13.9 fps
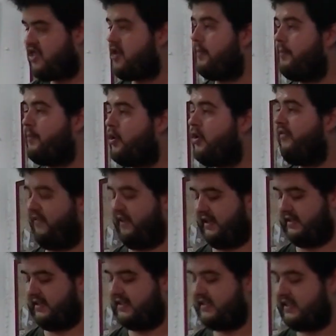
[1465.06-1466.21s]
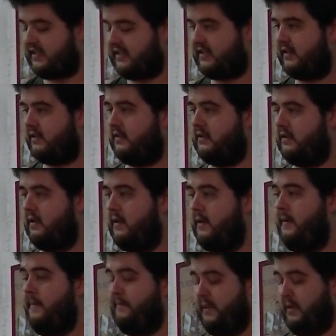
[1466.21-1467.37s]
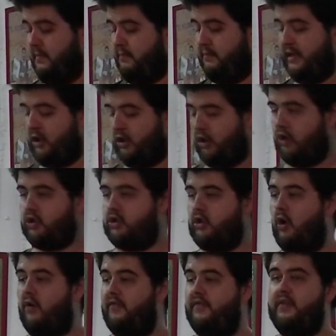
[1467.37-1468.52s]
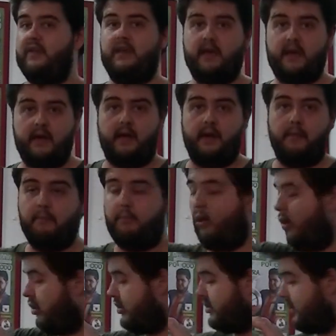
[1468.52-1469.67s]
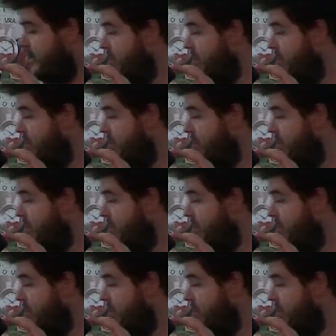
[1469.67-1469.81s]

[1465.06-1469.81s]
the perfect distance because of the board